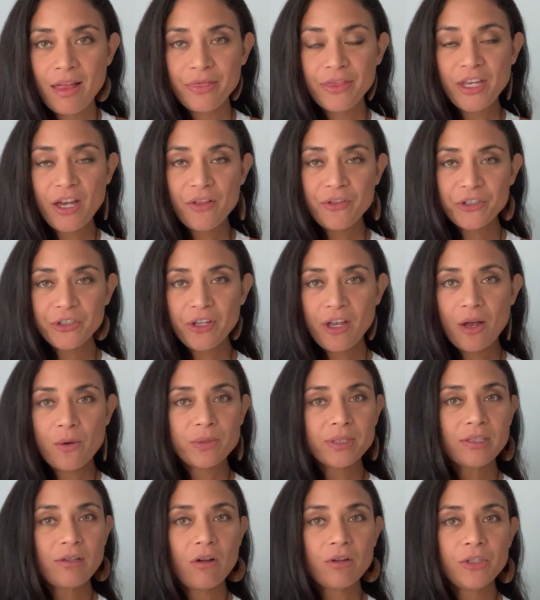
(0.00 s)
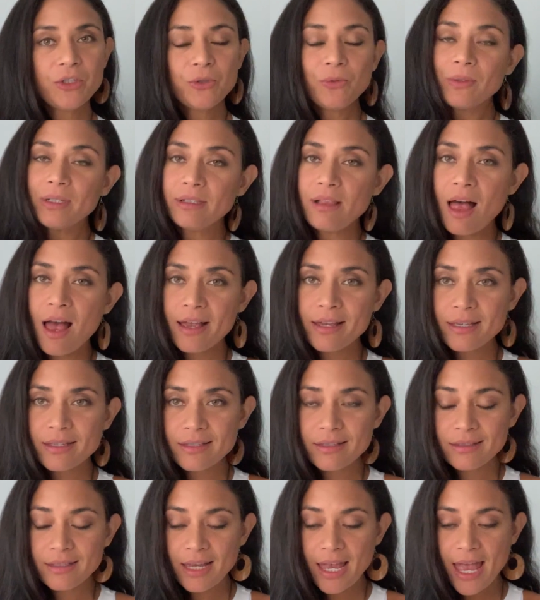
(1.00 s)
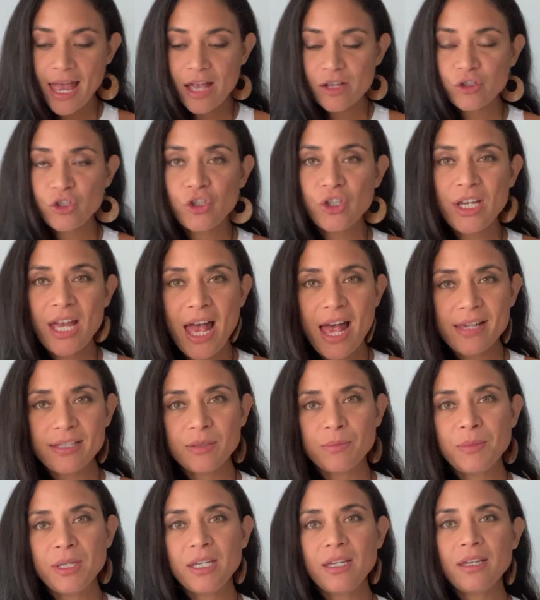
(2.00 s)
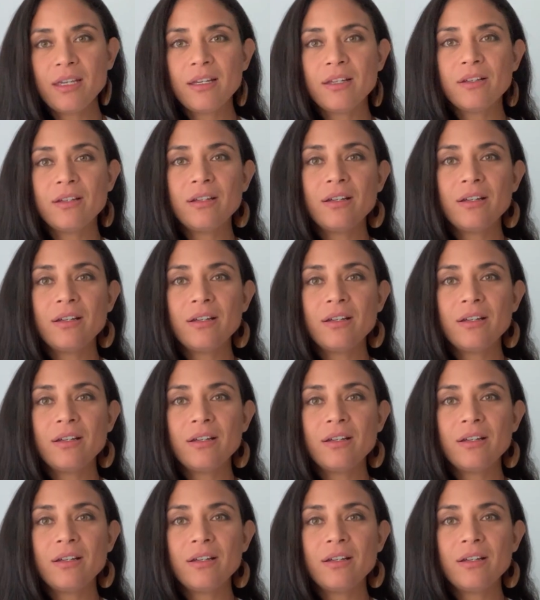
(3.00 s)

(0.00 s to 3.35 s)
The other day I was talking to a client and she asked me,